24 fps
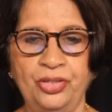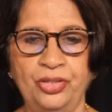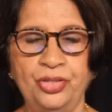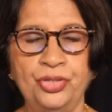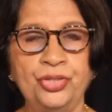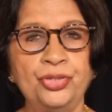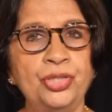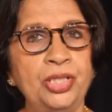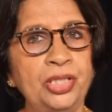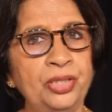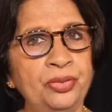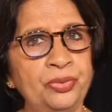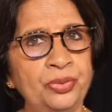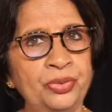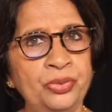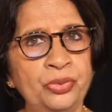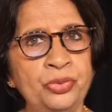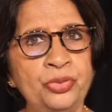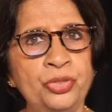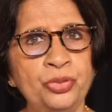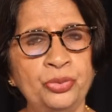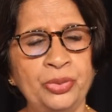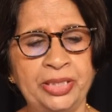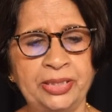She
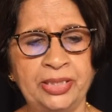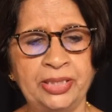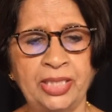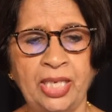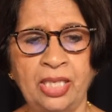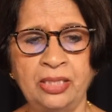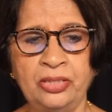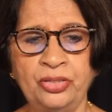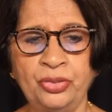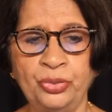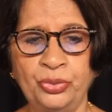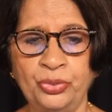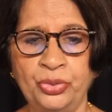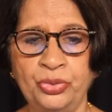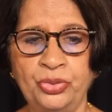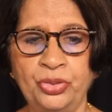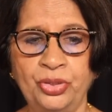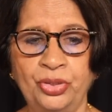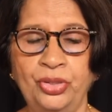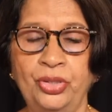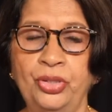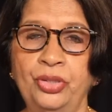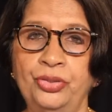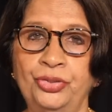grew to adulthood
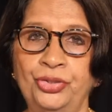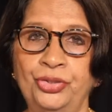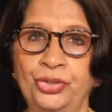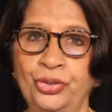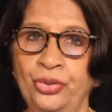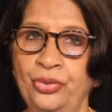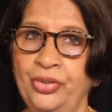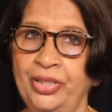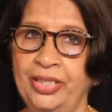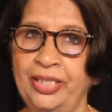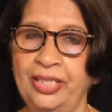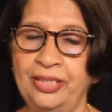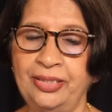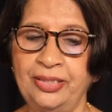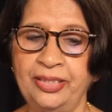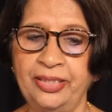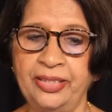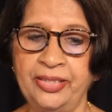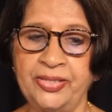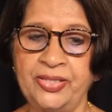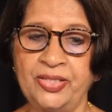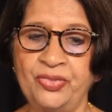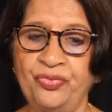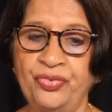during
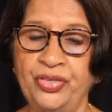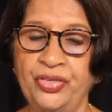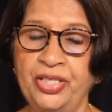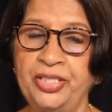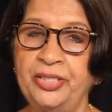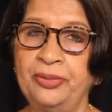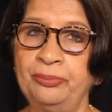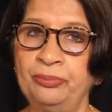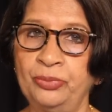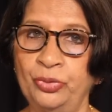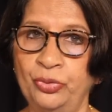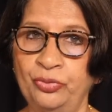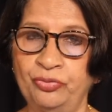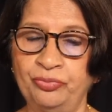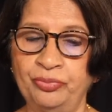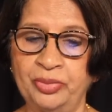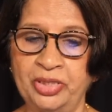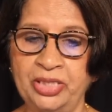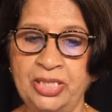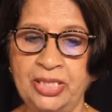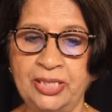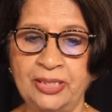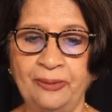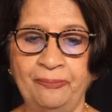India's freedom
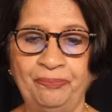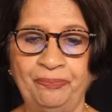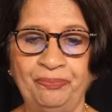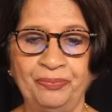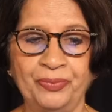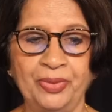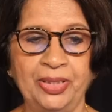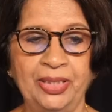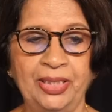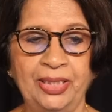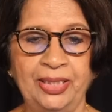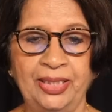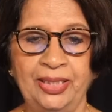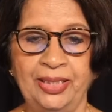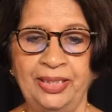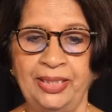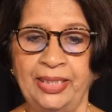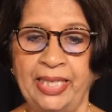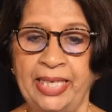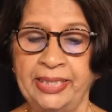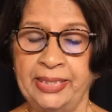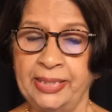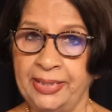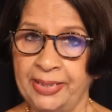movement,
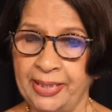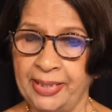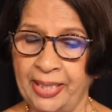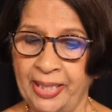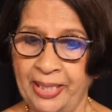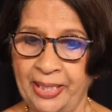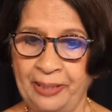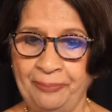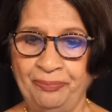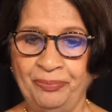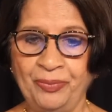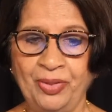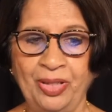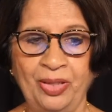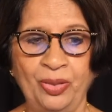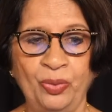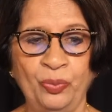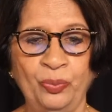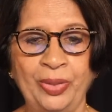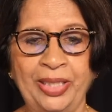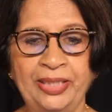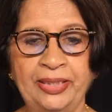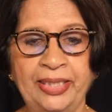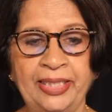at a time
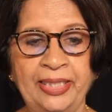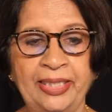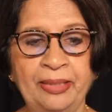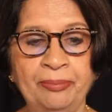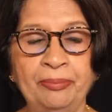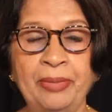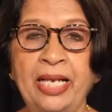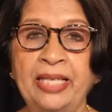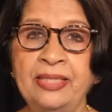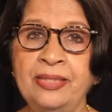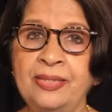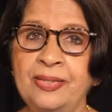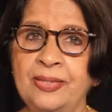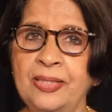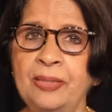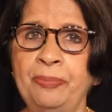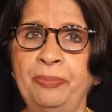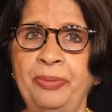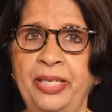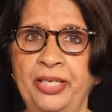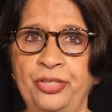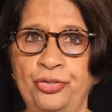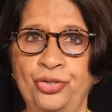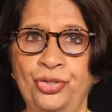when the
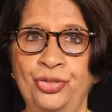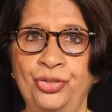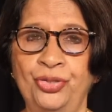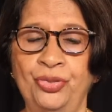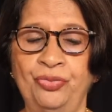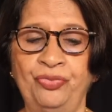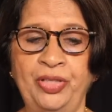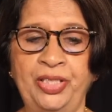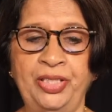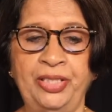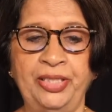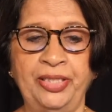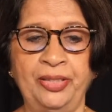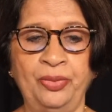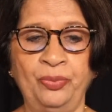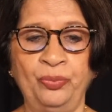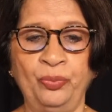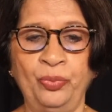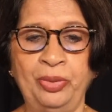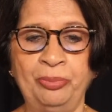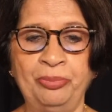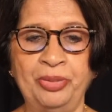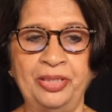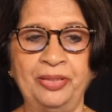emancipation of Indian
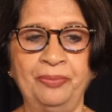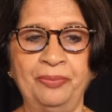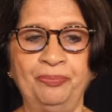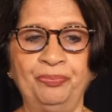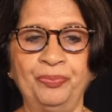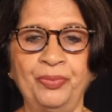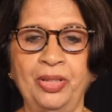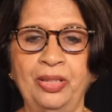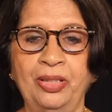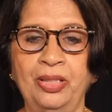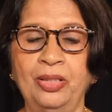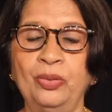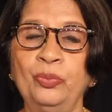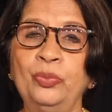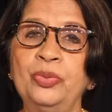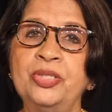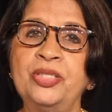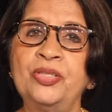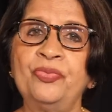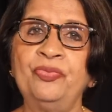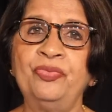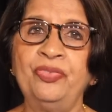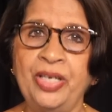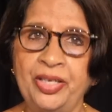women
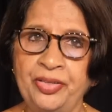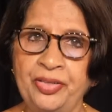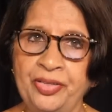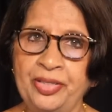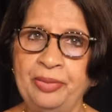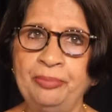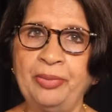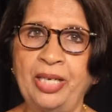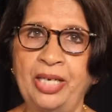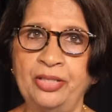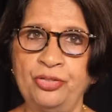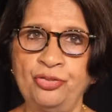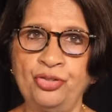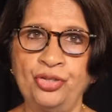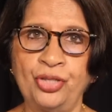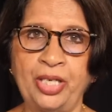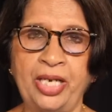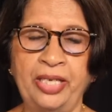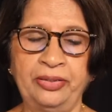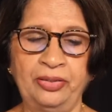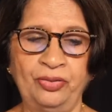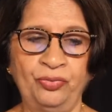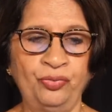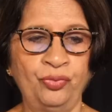was very much
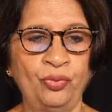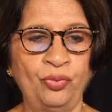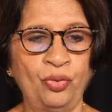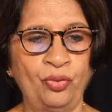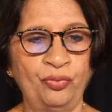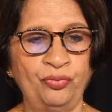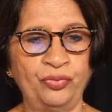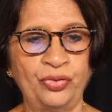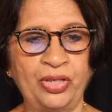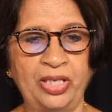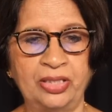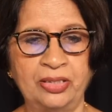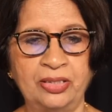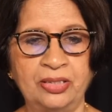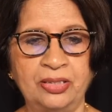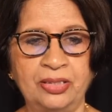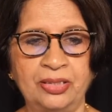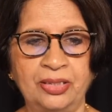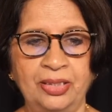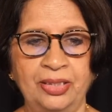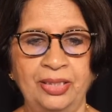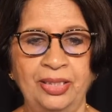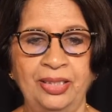at the forefront,